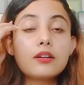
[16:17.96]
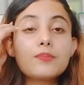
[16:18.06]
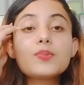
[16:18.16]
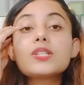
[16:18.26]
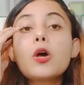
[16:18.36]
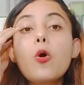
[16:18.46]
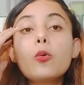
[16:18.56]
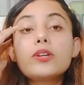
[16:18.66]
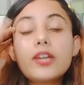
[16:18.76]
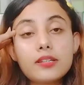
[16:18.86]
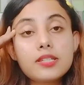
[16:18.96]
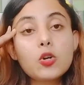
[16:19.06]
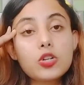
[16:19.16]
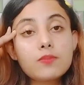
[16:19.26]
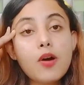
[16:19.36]
So yes,
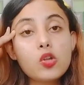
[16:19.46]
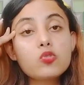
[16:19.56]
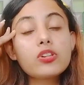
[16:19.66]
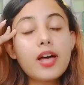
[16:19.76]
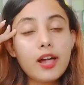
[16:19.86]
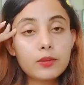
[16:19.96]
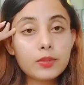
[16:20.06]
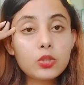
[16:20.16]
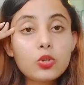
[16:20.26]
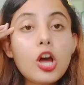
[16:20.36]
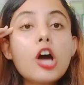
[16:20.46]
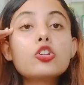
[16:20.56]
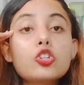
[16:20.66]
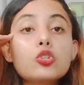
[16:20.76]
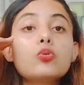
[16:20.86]
your spouse will help you
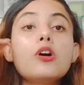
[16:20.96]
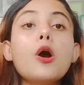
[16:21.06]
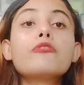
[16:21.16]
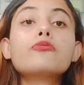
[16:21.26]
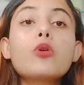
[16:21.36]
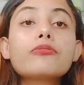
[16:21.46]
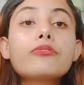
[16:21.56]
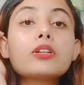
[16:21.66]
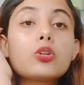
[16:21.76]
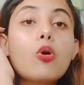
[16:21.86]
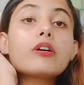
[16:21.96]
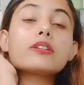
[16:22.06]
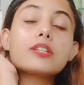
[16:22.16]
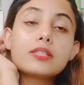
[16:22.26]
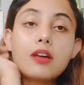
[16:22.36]
to fulfill your
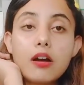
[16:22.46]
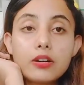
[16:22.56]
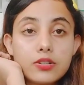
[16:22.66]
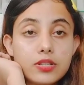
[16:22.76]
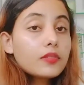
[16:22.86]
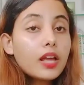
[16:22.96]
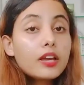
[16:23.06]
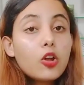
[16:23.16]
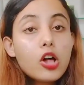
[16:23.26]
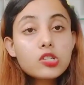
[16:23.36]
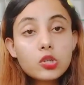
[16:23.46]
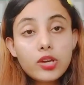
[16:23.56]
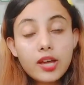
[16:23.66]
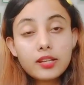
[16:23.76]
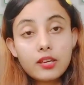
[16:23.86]
desires. It also
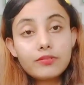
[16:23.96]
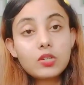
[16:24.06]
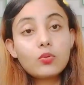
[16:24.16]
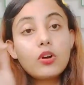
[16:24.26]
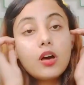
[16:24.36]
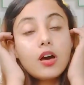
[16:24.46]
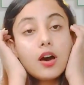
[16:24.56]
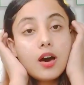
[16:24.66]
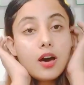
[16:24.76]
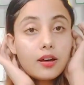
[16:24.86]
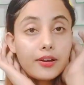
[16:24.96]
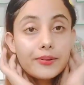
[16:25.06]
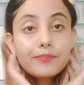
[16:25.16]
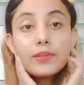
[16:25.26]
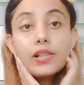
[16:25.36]
can give you
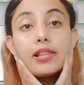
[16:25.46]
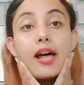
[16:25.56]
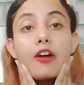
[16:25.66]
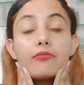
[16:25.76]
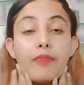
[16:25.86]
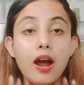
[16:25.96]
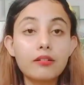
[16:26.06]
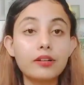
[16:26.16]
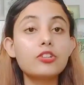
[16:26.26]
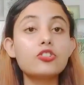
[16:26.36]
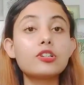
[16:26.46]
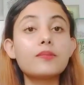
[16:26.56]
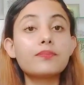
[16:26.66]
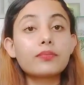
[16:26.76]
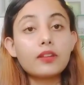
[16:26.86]
love marriage.
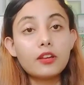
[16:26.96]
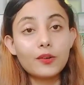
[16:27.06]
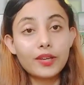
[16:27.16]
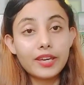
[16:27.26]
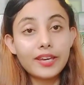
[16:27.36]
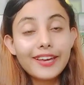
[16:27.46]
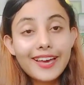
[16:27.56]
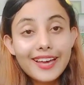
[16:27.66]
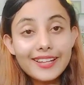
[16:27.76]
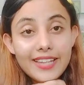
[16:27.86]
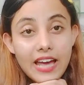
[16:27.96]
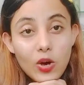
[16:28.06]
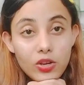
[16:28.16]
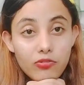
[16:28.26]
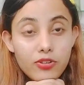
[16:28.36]
Okay, now
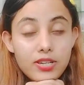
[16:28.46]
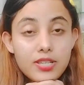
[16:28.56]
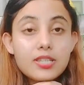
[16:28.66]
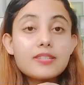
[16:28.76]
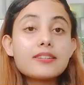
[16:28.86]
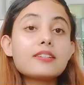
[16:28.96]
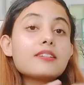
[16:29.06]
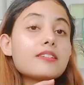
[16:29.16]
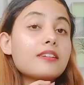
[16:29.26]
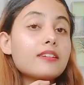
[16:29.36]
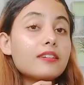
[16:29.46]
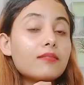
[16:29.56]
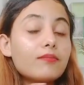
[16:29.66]
if Venus is in